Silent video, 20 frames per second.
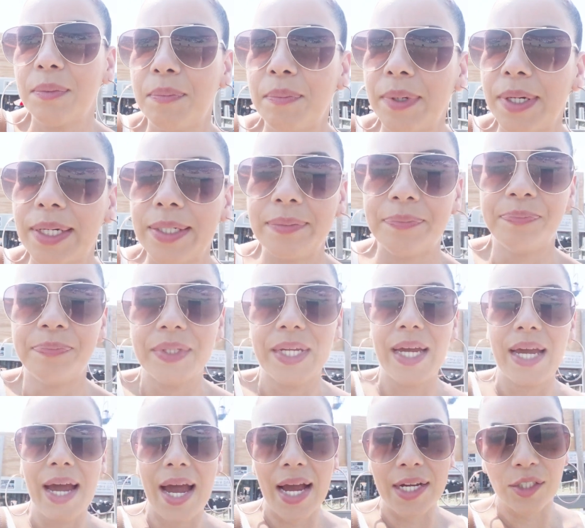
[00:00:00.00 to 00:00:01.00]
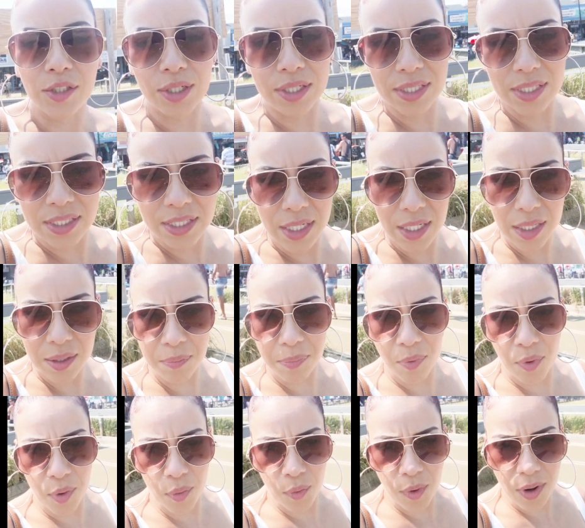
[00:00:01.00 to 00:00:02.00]
But as you can see, the
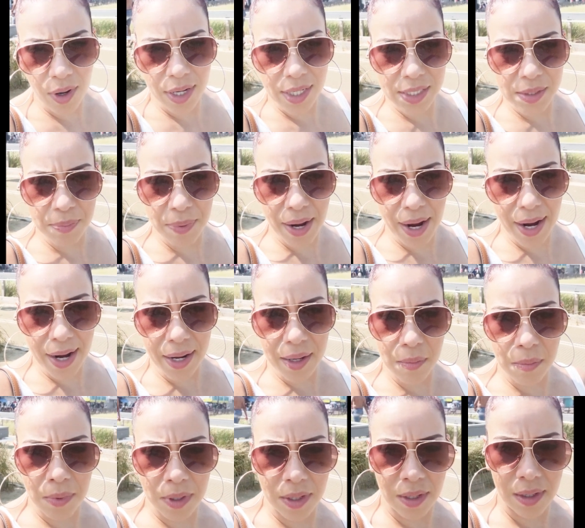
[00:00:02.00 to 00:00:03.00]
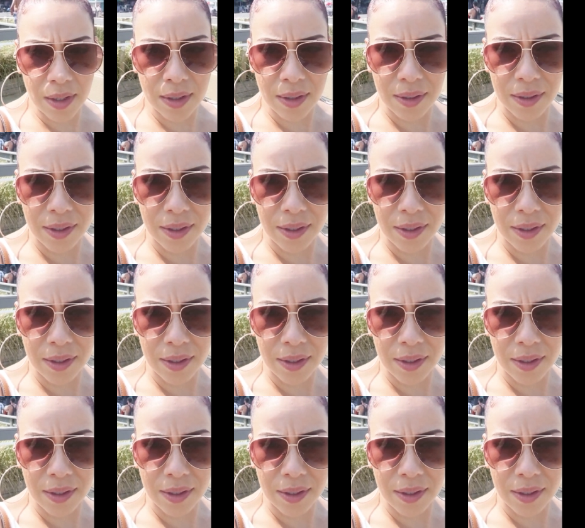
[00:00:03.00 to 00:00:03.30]
boardwalk is behind me